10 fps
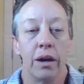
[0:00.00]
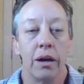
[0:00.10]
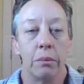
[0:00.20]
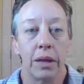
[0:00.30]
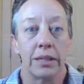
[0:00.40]

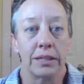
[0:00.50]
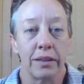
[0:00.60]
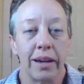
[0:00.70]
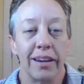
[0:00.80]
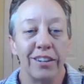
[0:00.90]
But that takes a
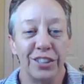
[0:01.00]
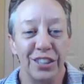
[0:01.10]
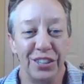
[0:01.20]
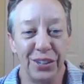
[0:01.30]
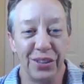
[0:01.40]
lot of energy
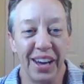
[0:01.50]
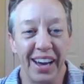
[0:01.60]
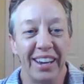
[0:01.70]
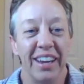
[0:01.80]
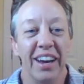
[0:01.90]
to do
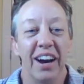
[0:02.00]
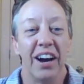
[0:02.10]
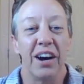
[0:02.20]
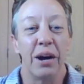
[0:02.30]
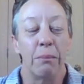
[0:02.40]
that.
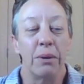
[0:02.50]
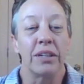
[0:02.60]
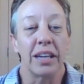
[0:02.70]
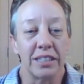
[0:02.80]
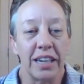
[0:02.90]
But
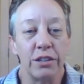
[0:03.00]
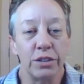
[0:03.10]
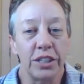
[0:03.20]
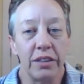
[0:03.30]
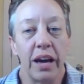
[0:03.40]
yes, I do
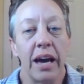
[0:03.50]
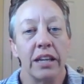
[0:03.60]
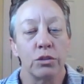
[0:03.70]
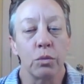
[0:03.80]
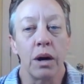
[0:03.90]
see that
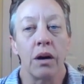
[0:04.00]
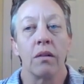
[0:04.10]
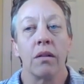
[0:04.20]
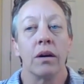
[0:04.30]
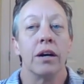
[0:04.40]
as
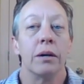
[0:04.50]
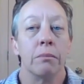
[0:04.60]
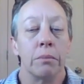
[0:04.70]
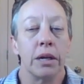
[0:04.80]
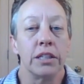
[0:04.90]

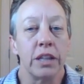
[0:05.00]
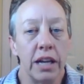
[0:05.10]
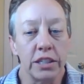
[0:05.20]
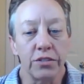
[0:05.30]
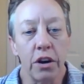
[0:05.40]
well. But
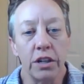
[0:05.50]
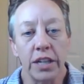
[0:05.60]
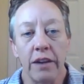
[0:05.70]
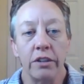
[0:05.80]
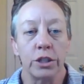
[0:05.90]
as far as
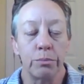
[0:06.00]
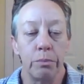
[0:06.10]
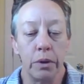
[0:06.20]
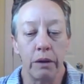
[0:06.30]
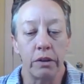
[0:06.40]

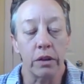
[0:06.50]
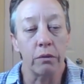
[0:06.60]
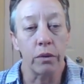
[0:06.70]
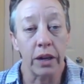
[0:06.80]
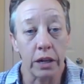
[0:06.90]
every
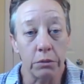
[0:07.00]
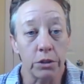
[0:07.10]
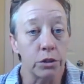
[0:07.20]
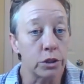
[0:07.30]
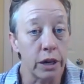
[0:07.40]
loved one that comes
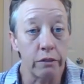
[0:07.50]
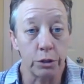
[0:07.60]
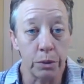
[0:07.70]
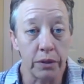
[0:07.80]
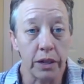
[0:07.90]
through, every
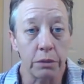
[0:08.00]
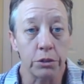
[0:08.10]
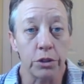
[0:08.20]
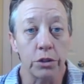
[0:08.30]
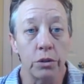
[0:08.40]
spirit that
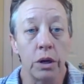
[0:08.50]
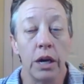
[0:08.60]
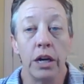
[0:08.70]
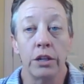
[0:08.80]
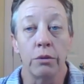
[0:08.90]
comes through,
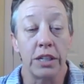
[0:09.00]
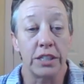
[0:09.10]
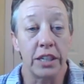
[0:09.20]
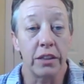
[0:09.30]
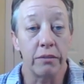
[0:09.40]
do I
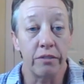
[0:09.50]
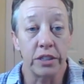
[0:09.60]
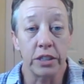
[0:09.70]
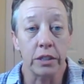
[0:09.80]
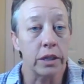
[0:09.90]
see them
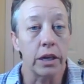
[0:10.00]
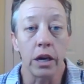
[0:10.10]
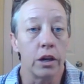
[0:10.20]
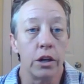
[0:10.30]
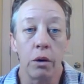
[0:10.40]
physically?
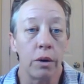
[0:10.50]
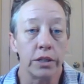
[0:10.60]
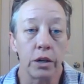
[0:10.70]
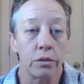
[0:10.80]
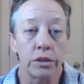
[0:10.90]
No, I
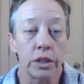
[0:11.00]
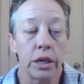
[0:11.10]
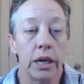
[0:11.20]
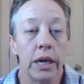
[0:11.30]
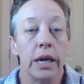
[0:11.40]
don't.
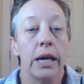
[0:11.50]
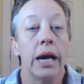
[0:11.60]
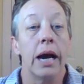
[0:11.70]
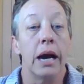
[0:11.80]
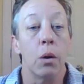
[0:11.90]

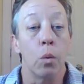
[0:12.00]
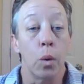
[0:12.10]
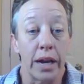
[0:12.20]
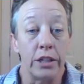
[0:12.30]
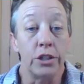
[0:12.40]

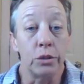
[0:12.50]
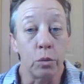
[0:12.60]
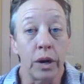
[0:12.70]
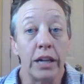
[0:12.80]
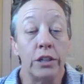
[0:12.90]
What I
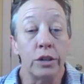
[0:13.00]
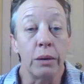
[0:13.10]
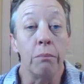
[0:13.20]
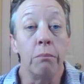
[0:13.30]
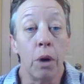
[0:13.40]
do
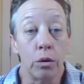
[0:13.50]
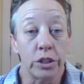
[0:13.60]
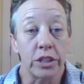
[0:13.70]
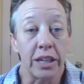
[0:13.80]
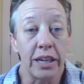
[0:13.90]
get
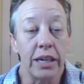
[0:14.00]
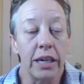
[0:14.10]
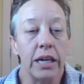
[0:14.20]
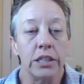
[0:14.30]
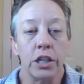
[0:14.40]
mostly
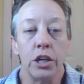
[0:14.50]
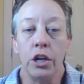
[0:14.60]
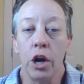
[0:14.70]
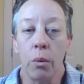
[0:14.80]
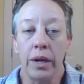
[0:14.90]
is a
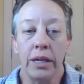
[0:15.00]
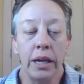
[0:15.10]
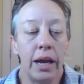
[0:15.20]
knowing